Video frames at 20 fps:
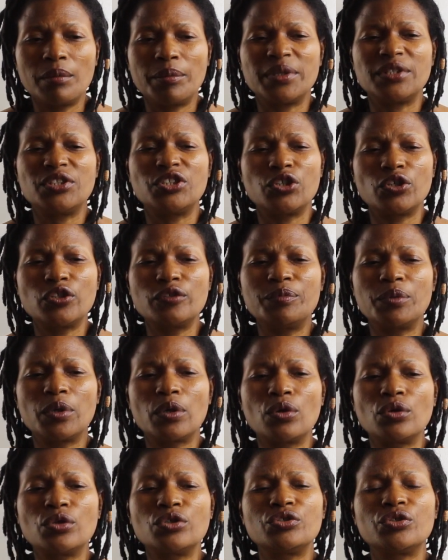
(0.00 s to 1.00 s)
But just
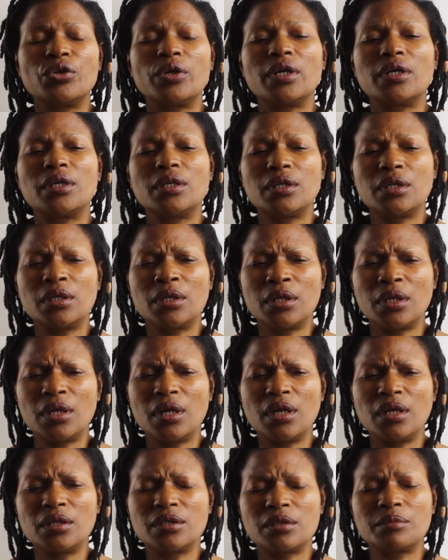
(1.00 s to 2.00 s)
because you're
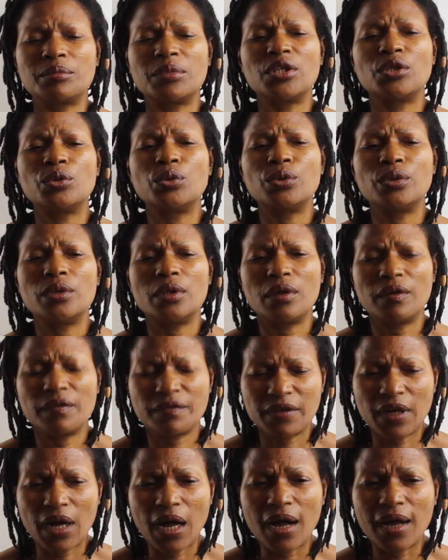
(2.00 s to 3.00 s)
somebody who loves
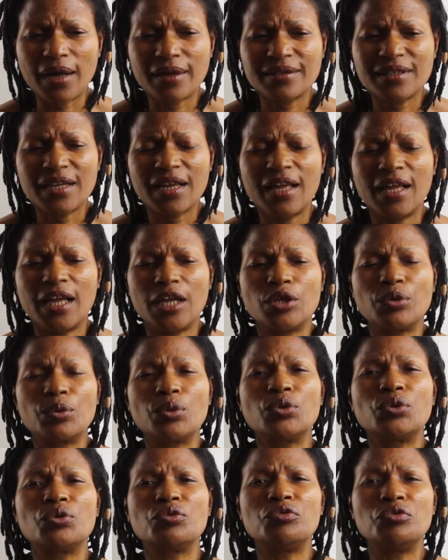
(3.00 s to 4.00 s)
God and you
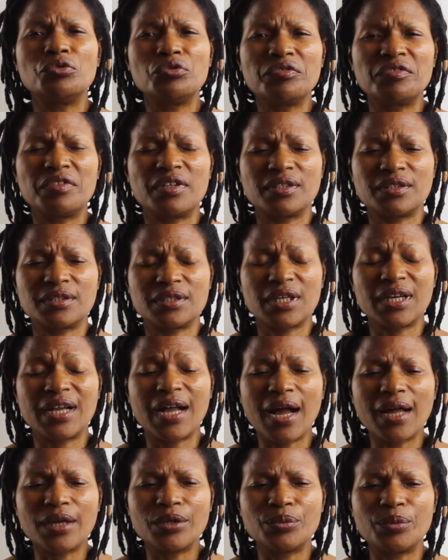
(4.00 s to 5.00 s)
want to do things
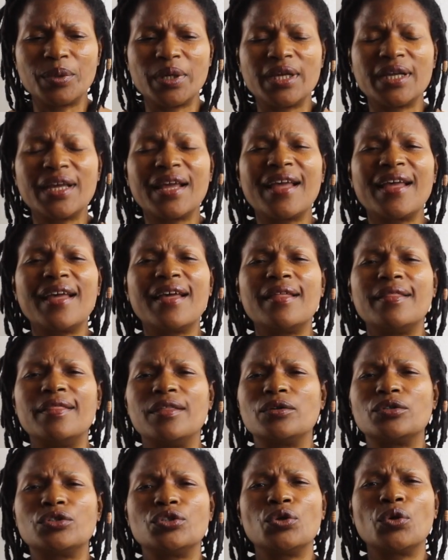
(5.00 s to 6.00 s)
God's way,
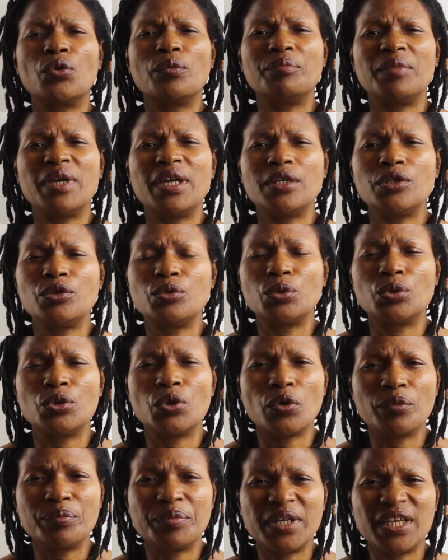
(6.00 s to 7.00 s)
does not mean you will
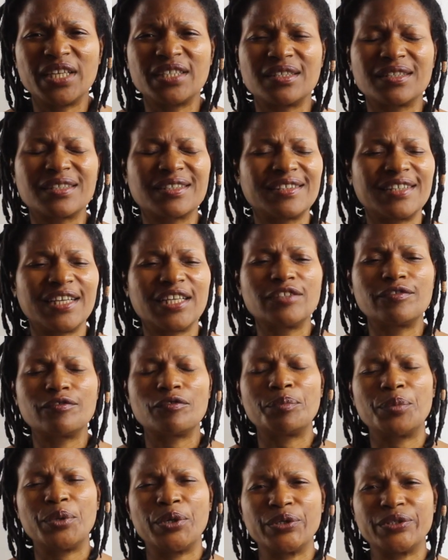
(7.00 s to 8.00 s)
not be a
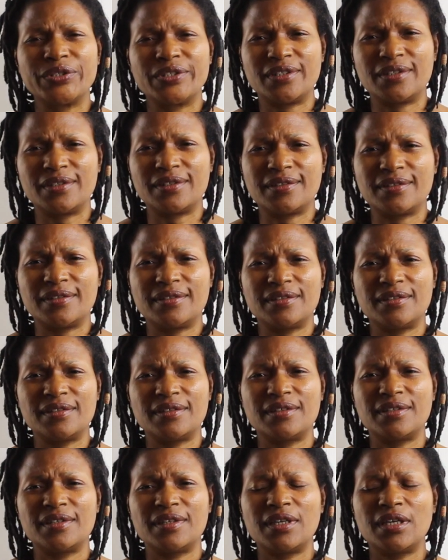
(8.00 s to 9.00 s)
successful person.
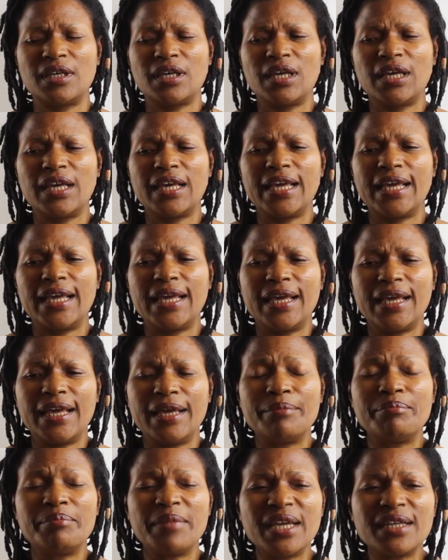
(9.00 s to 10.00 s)

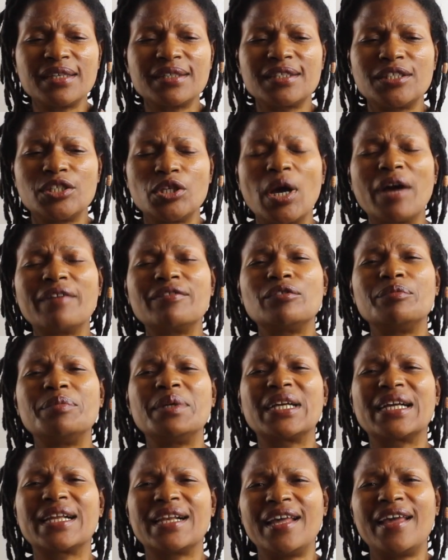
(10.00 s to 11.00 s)
It means you have to
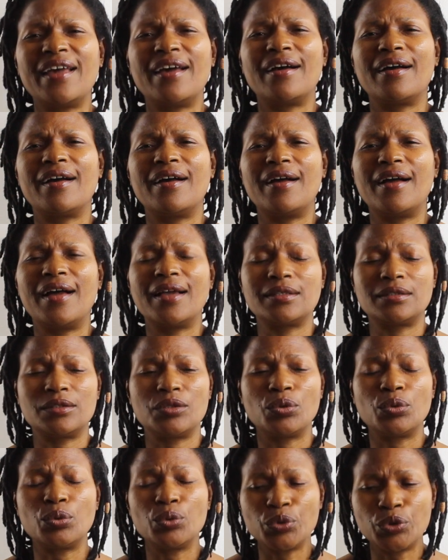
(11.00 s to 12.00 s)
be clear as
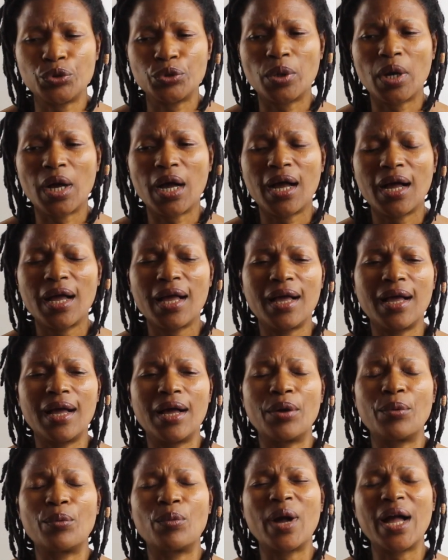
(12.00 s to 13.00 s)
to who you are
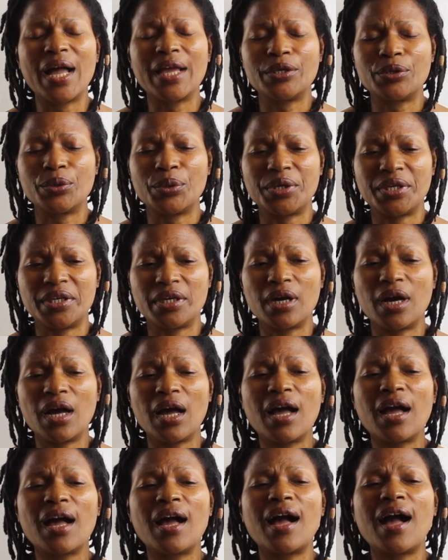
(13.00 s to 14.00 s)
and why you're
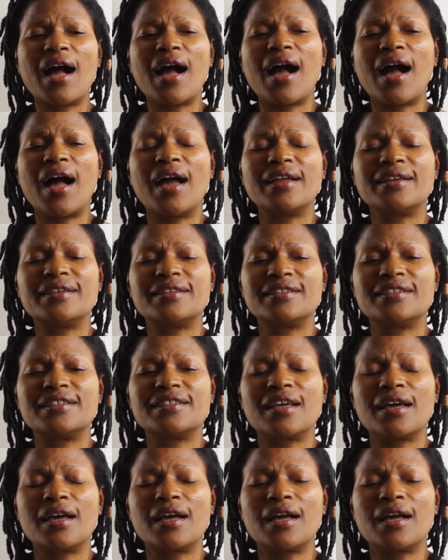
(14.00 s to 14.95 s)
here, and